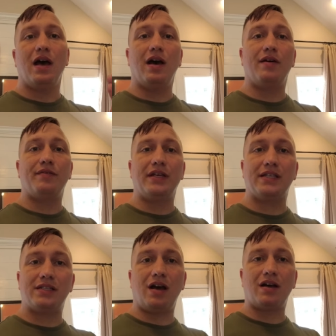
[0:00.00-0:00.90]
of the
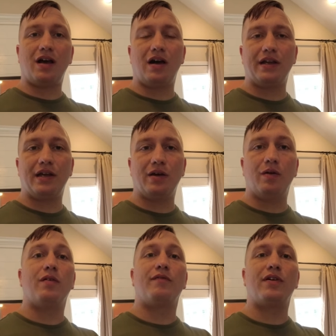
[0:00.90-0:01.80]
stock
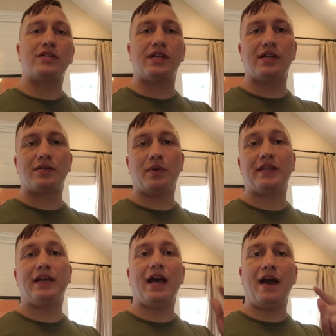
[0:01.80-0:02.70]
audio versus
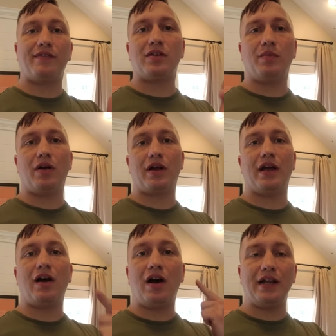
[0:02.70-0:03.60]
with the
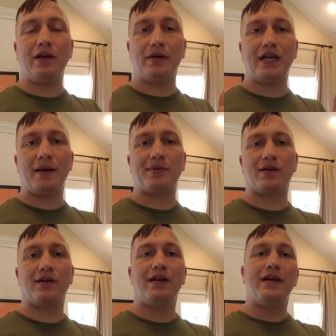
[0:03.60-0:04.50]
aftermarket audio
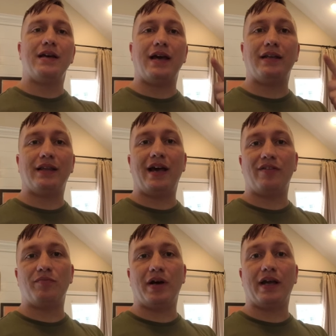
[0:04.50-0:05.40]
adapter and
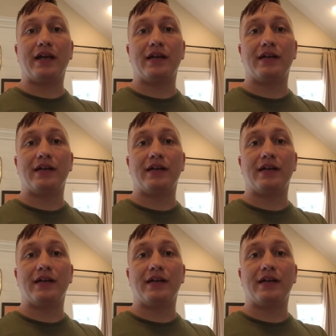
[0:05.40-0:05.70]
lav mic.